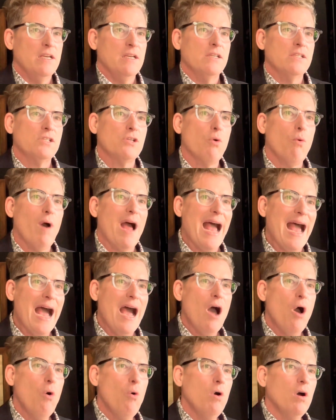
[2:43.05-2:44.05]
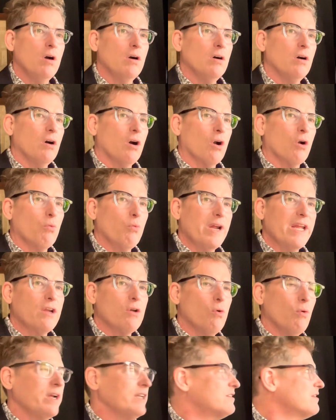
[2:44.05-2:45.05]
So how are we
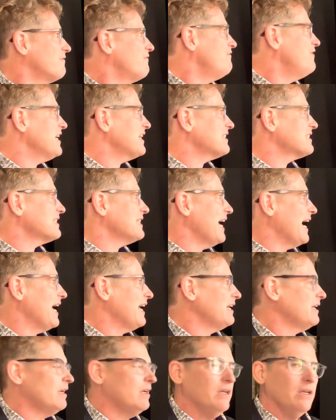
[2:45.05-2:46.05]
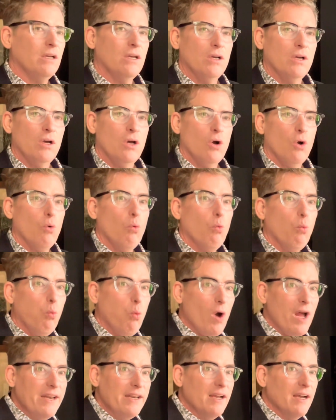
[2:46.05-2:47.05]
going to fix that?
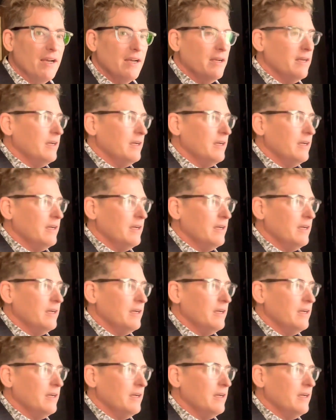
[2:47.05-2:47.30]
What